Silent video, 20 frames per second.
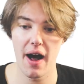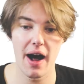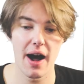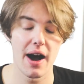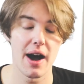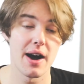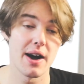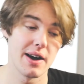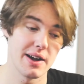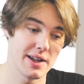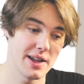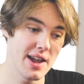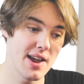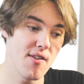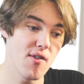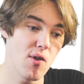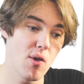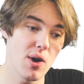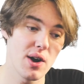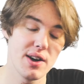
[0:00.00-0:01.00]
Uh,
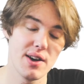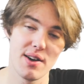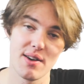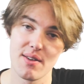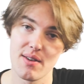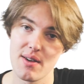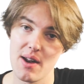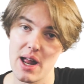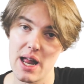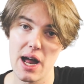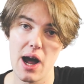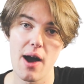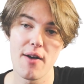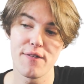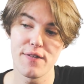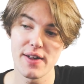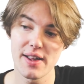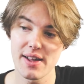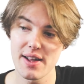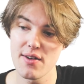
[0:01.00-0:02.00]
everyone, I
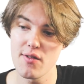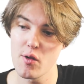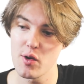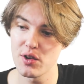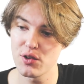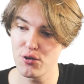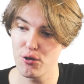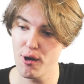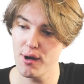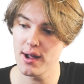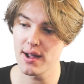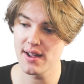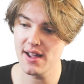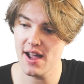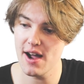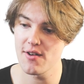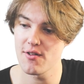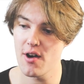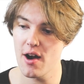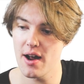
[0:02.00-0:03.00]
think everyone's freaking
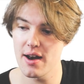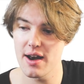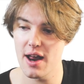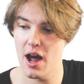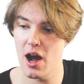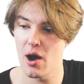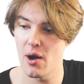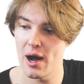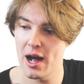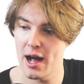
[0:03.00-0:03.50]
out right now,